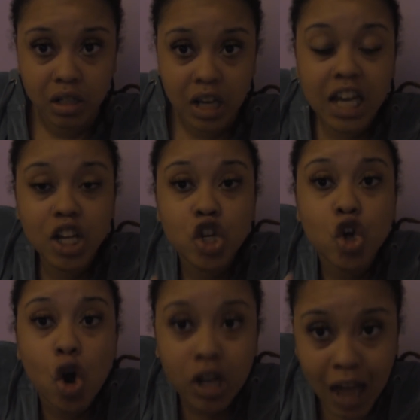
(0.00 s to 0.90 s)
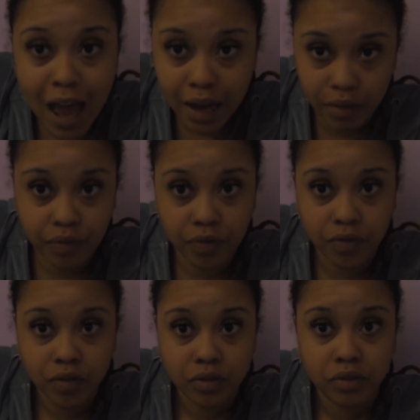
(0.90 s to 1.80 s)
in your life
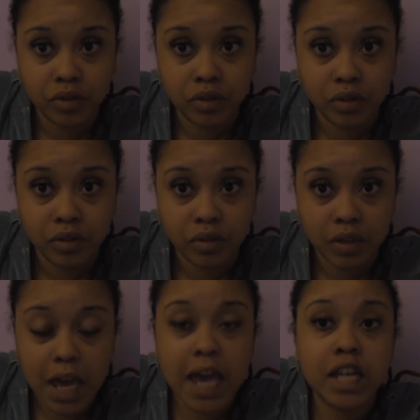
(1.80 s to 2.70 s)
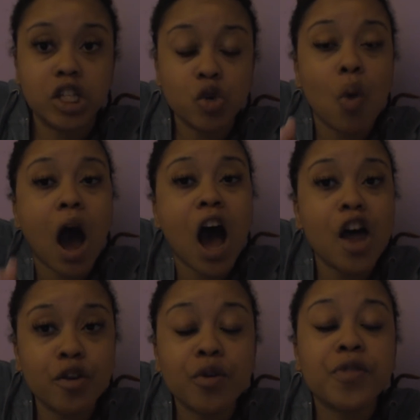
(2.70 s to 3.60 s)
and to
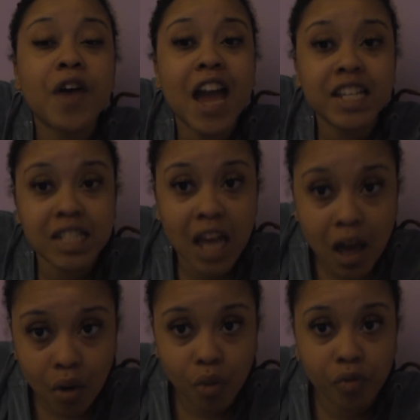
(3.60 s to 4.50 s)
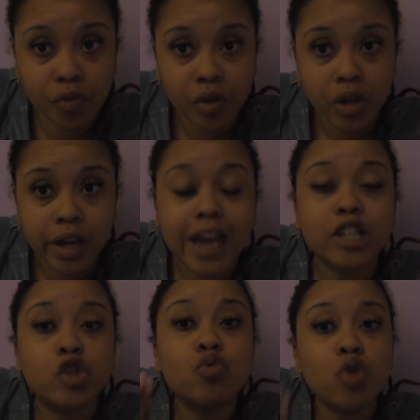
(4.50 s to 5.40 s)
honor thyself
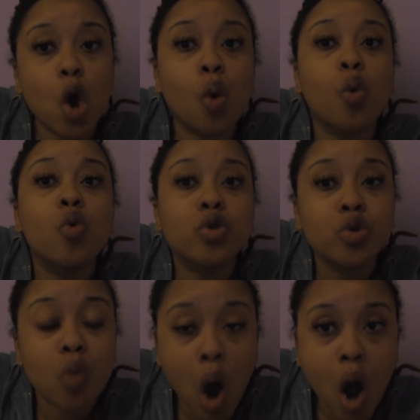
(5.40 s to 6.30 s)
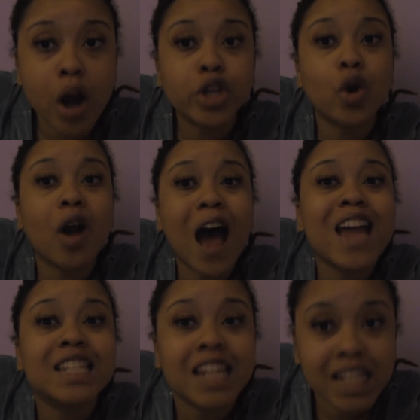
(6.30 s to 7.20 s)
and to know who you are, your
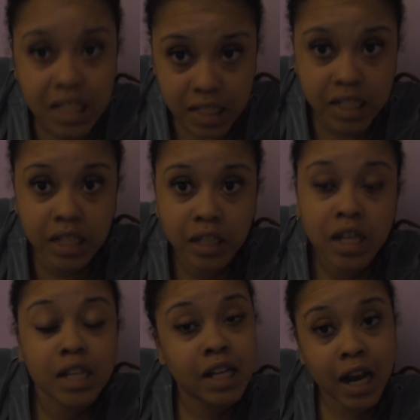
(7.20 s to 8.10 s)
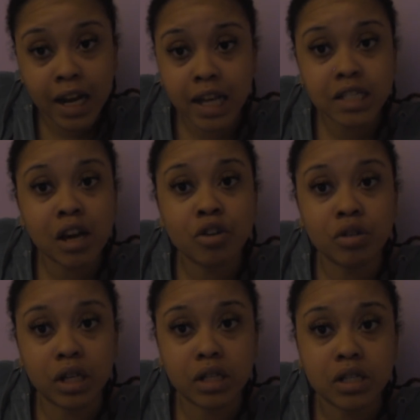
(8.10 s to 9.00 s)
identity. Did I not tell you
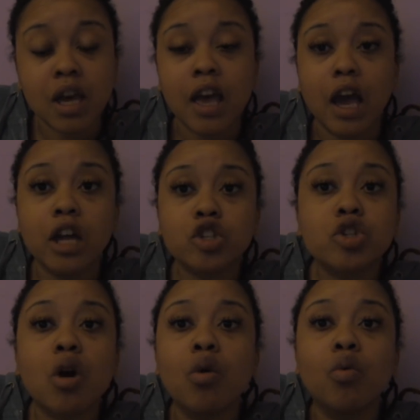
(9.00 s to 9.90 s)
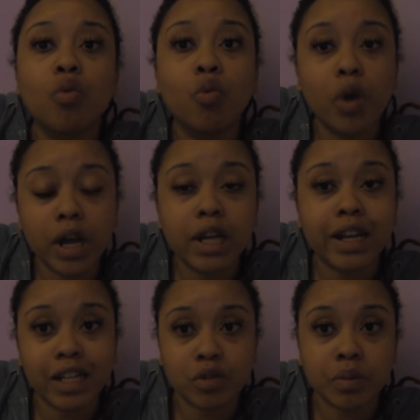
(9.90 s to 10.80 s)
this? And so, and
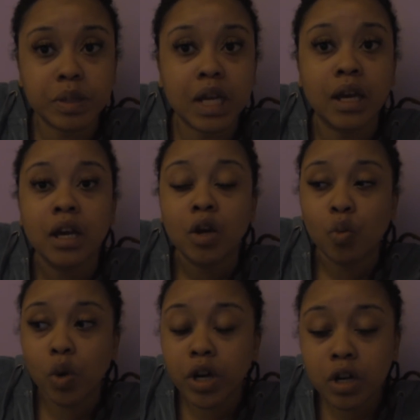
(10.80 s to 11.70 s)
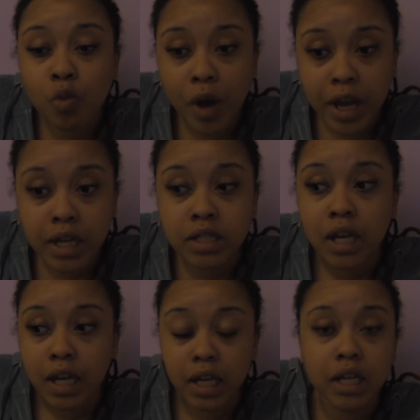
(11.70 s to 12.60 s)
that's what I'm saying. One of the ways
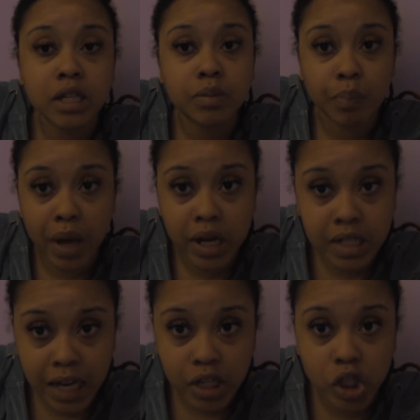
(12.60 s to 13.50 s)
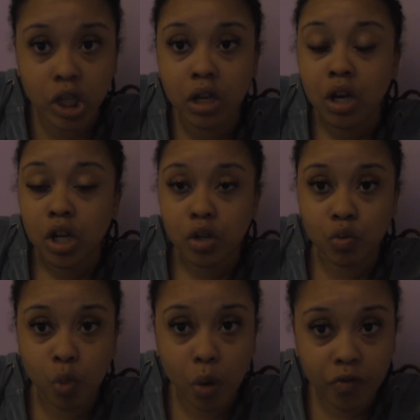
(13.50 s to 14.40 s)
is meditation,
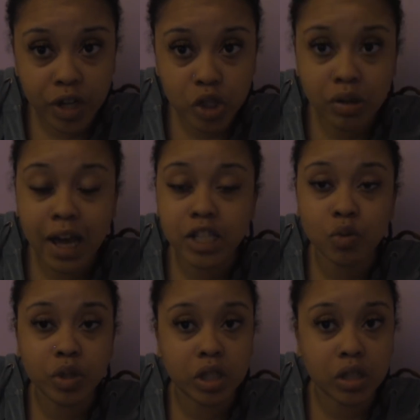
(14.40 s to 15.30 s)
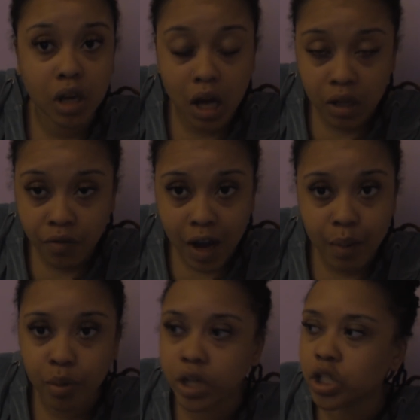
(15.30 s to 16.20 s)
visualizing with the color
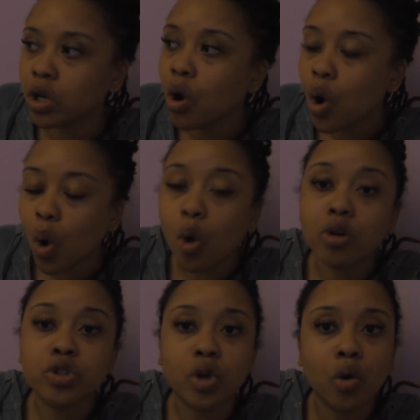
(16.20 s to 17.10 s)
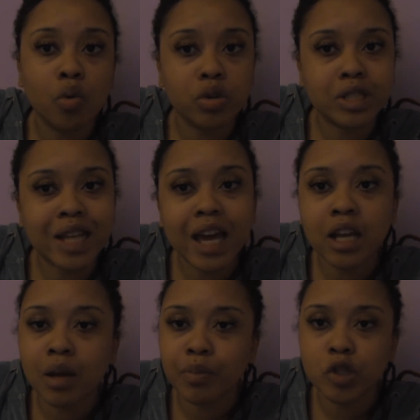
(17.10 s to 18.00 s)
vibration, also
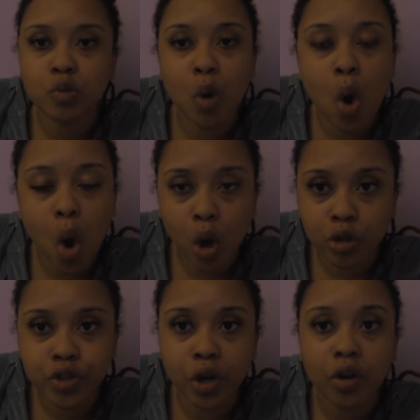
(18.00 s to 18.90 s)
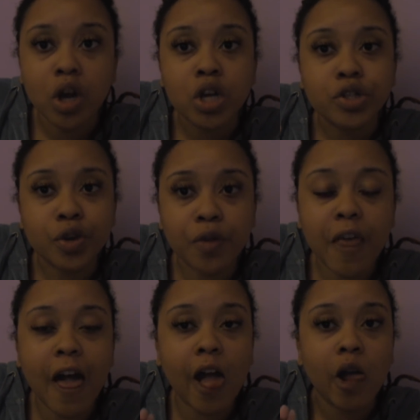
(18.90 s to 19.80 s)
setting up a small altar so
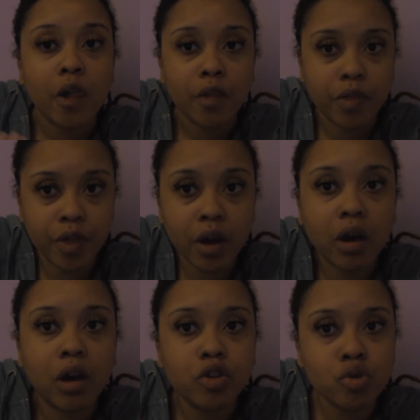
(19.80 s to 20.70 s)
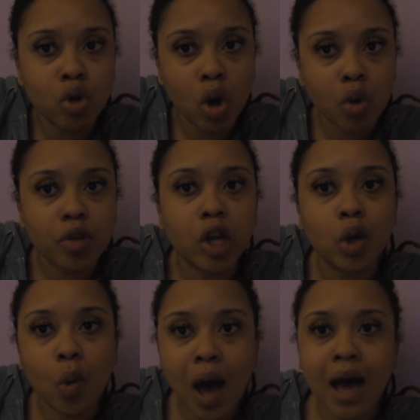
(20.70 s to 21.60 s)
that the
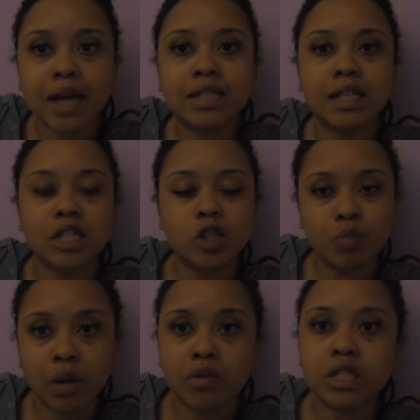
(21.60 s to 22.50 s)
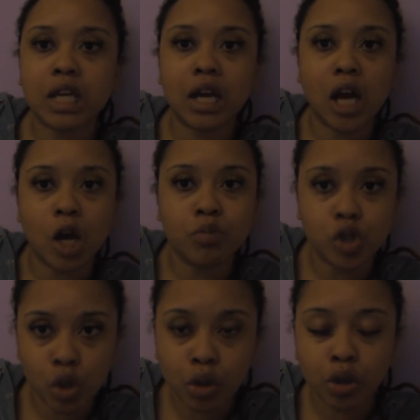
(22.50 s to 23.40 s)
laws and the spirits can come
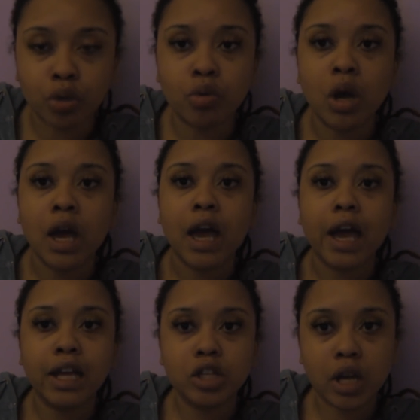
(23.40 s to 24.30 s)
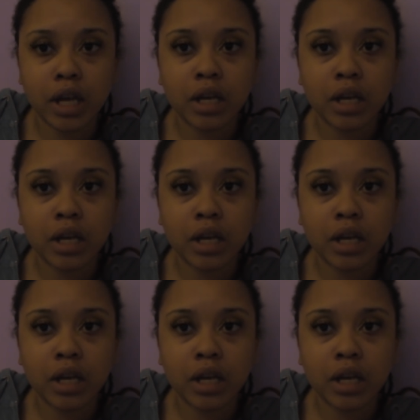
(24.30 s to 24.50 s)
to you and